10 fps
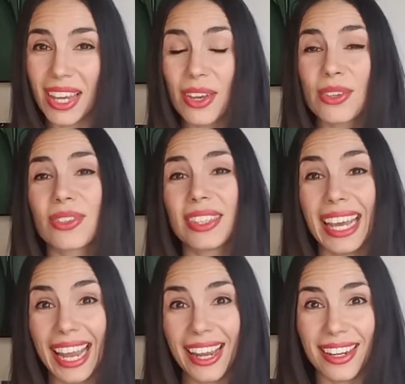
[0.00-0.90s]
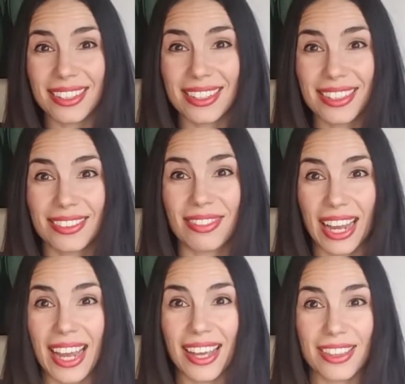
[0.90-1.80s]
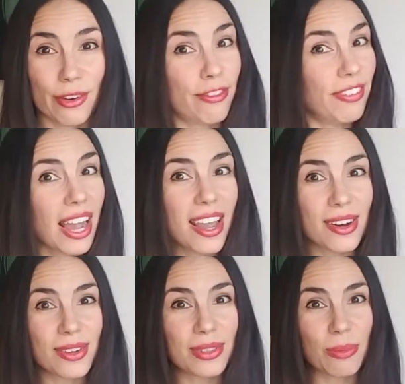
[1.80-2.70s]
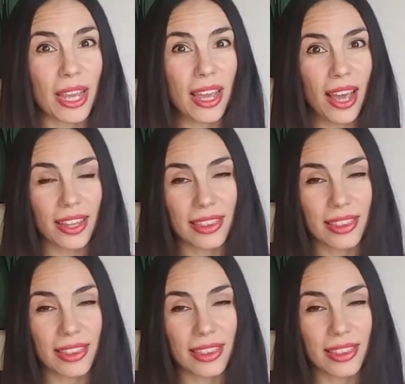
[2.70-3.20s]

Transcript: So the 8, right? They're fighters, man.